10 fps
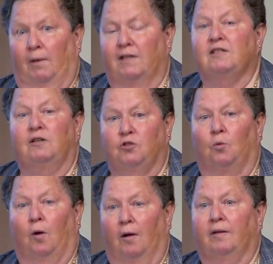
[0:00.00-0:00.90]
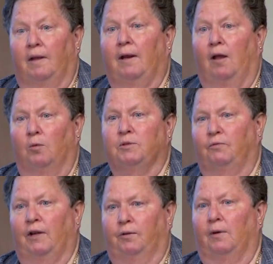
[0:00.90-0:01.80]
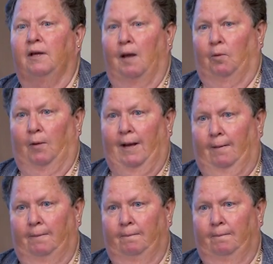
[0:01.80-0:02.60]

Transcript: essential work that helps victory come around.